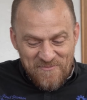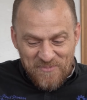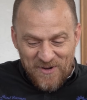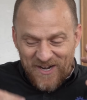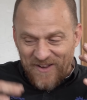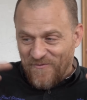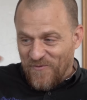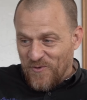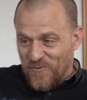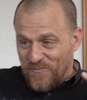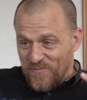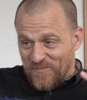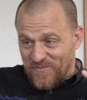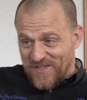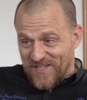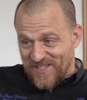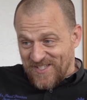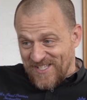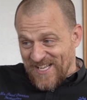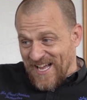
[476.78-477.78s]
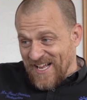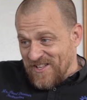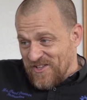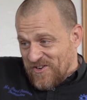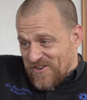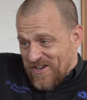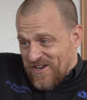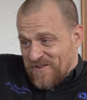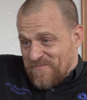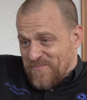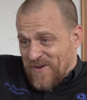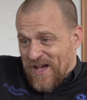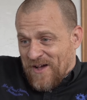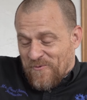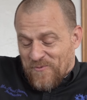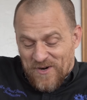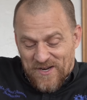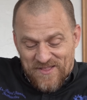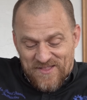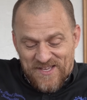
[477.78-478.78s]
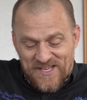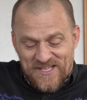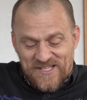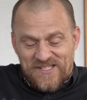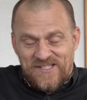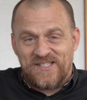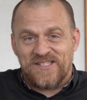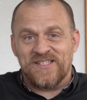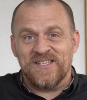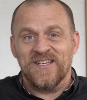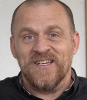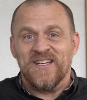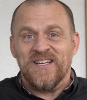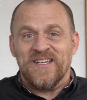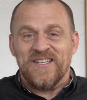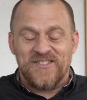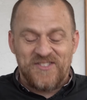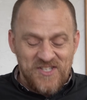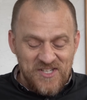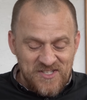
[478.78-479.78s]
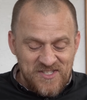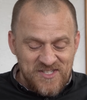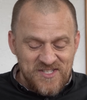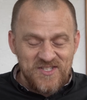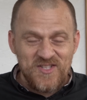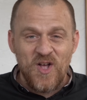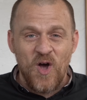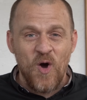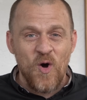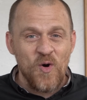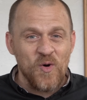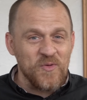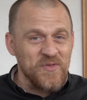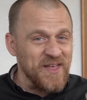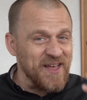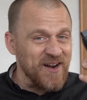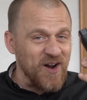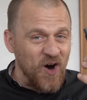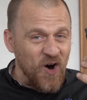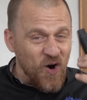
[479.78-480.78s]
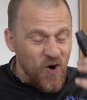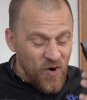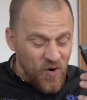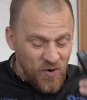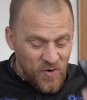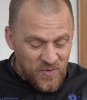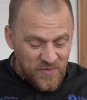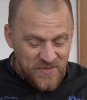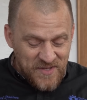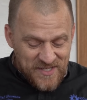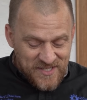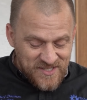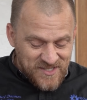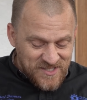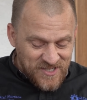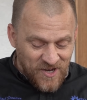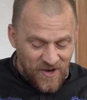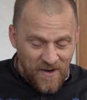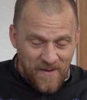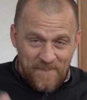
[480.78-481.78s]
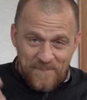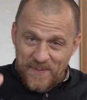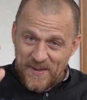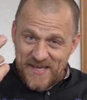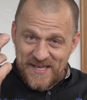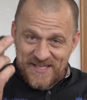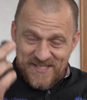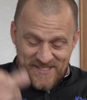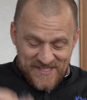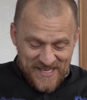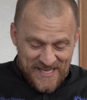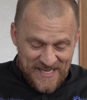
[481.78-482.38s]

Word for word: but if you decide you're going to buy one of these just know that all this top piece